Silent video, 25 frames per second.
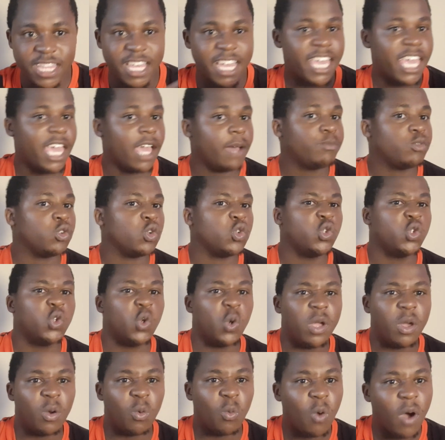They kept on
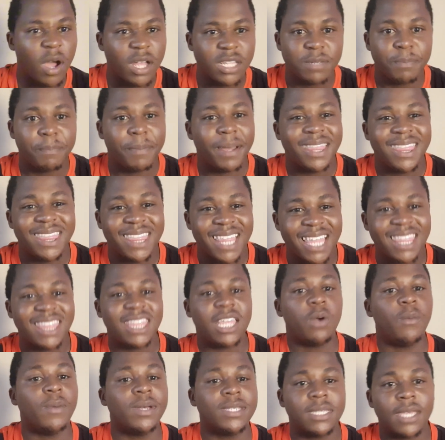doing what, but
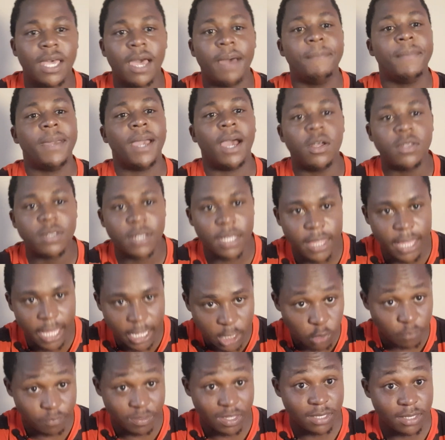nothing was coming out at the
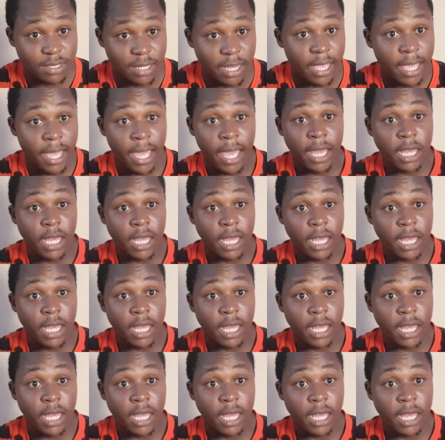end of the day.